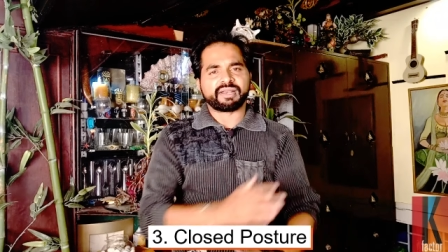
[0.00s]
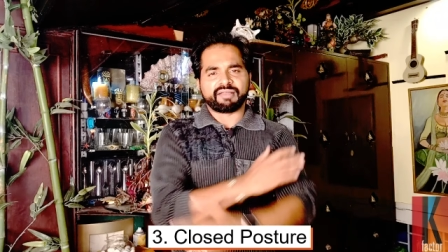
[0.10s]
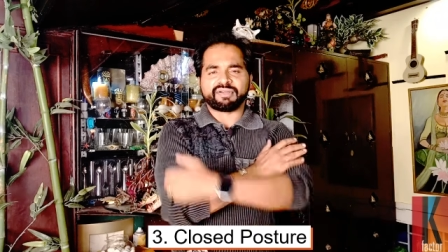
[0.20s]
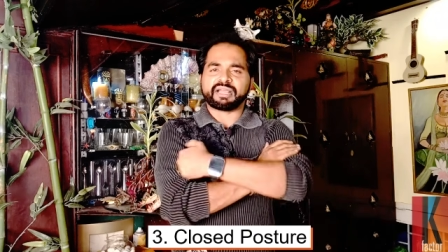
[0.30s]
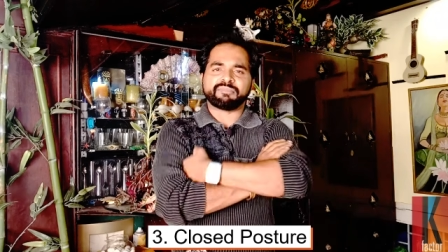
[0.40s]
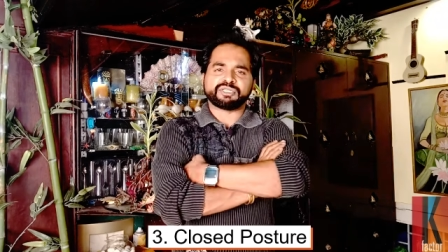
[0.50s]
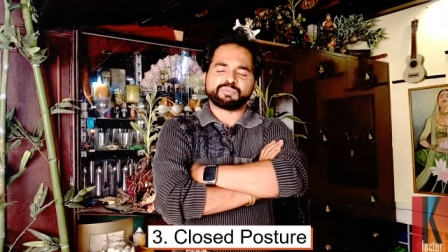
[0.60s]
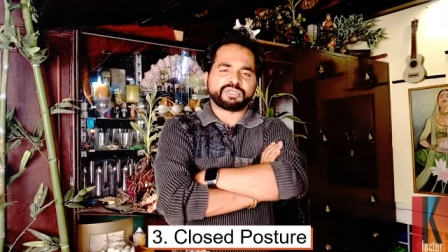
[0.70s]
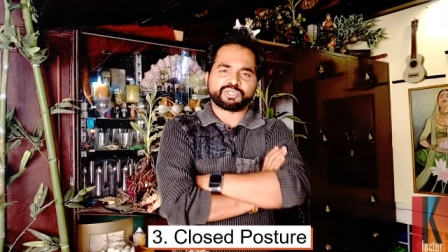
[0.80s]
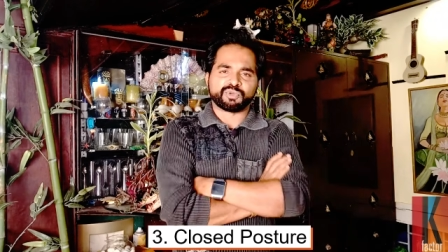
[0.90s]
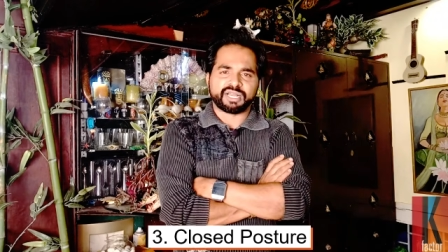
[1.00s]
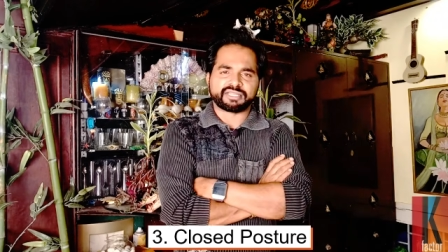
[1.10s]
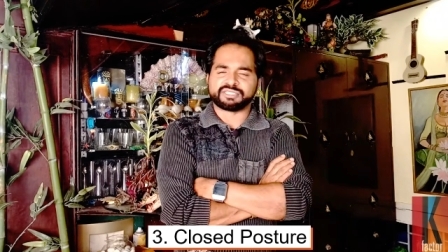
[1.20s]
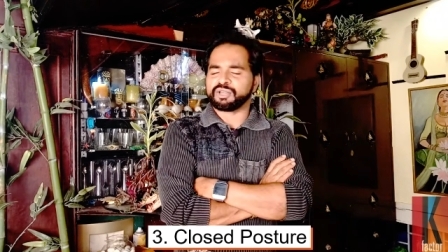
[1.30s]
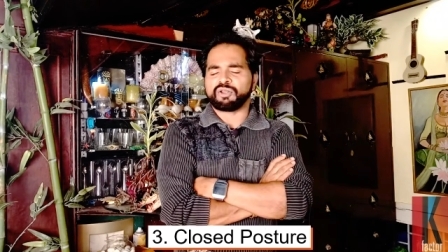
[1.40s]
they'll never come and speak to you
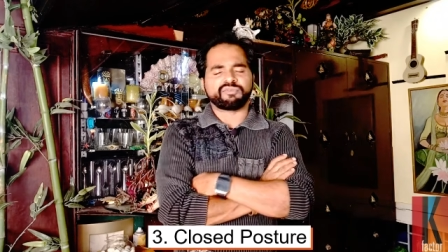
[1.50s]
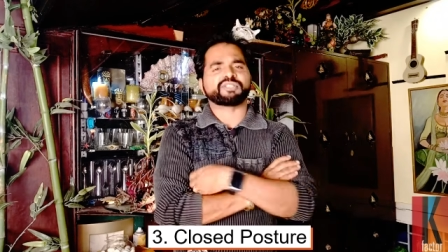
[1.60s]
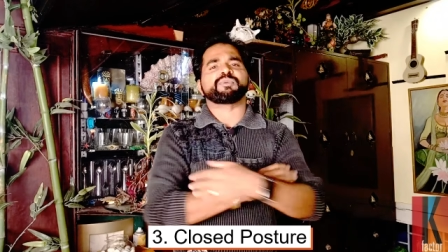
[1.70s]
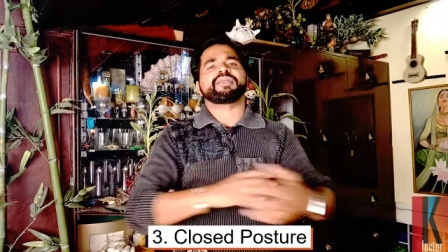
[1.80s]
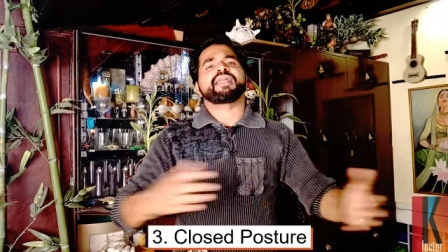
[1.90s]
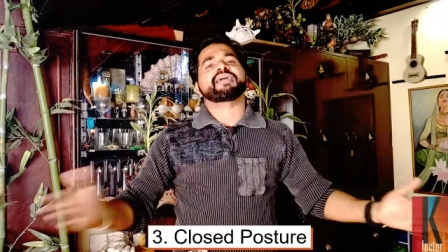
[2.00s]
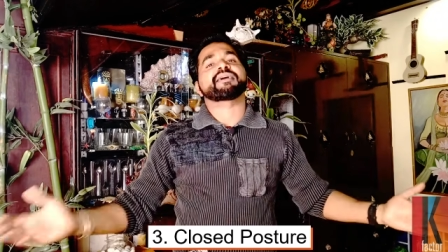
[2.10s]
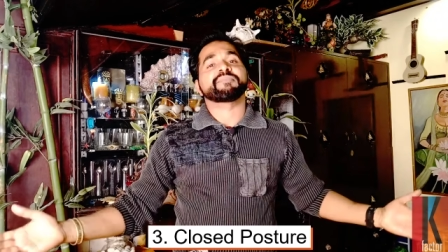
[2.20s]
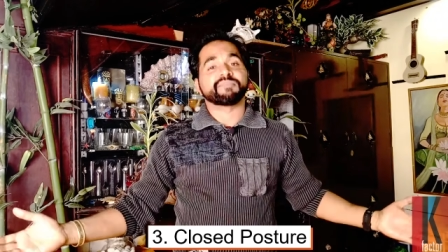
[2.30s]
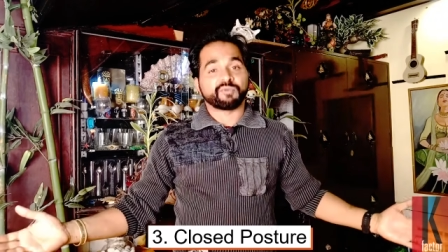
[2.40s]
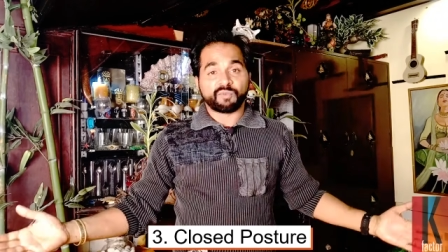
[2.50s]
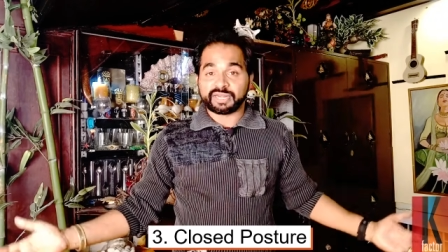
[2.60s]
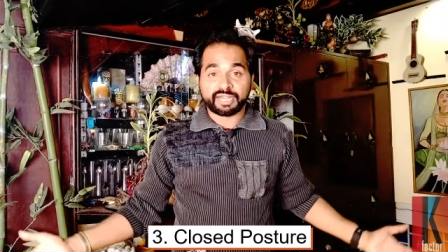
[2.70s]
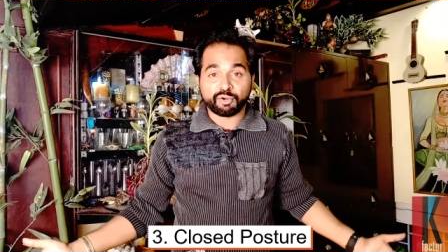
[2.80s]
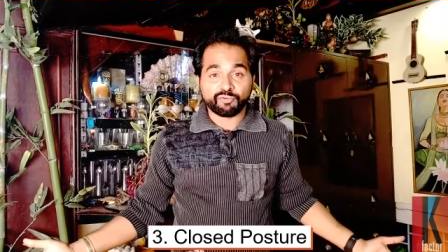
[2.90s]
like this. They'll always be like,
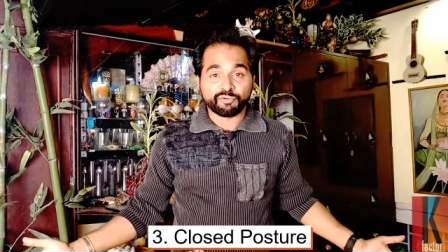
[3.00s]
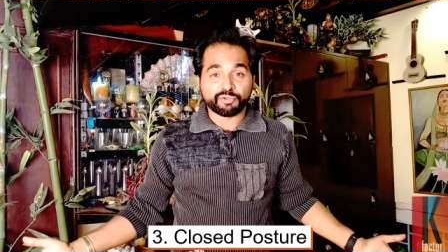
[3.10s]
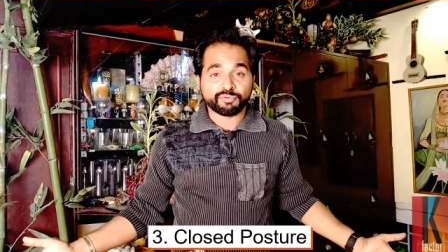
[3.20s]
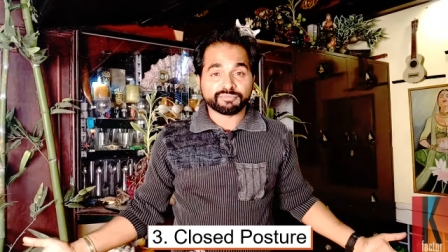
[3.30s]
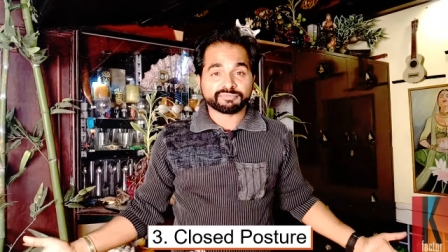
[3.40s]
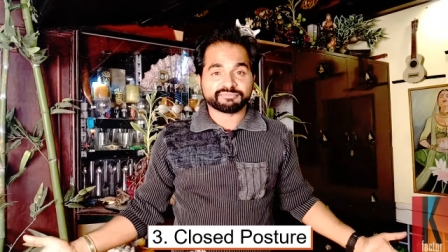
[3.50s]
what can I do for you?